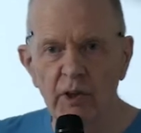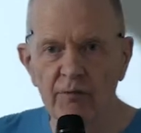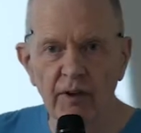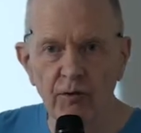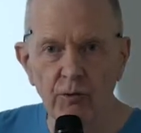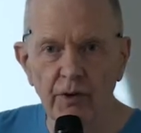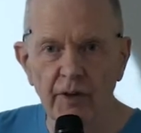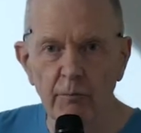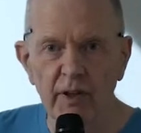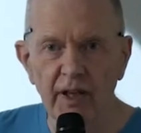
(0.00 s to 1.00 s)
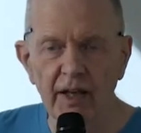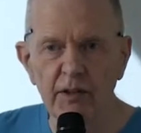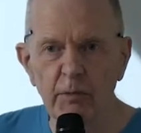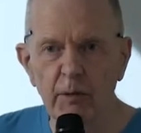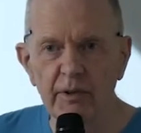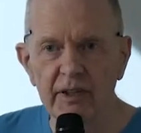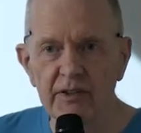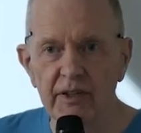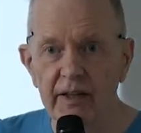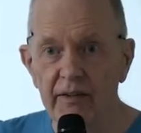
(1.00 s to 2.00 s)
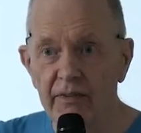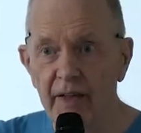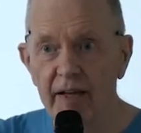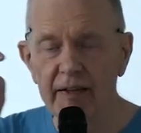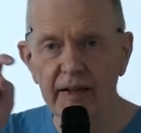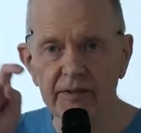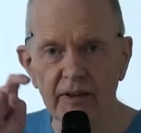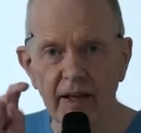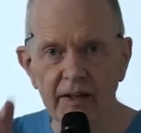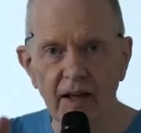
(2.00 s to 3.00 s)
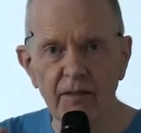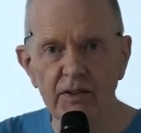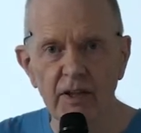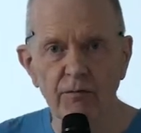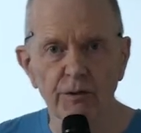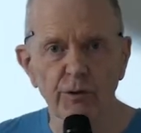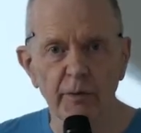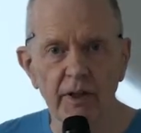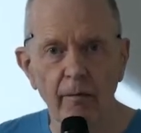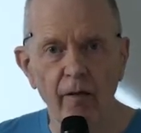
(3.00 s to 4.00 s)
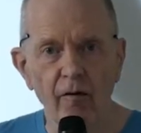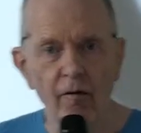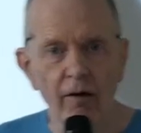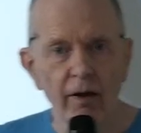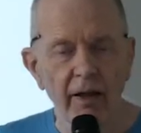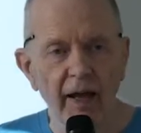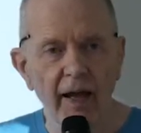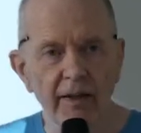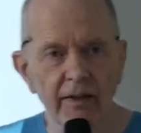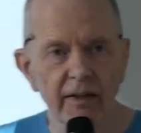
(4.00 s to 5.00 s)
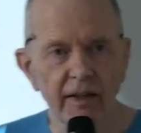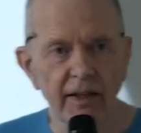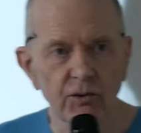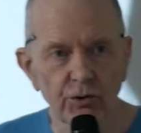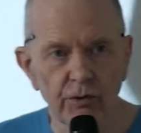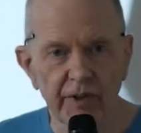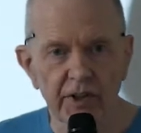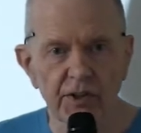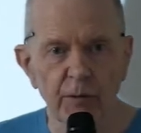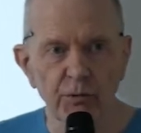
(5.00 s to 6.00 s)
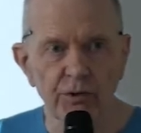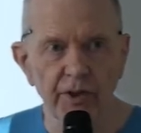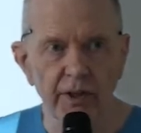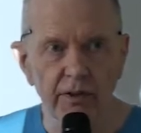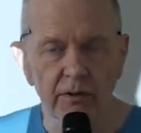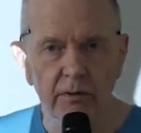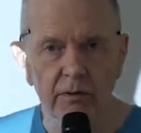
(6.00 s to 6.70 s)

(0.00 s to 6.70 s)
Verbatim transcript: would never have thought of that, but other people can say, that is a lifesaver for me, and it is also very cheap to create.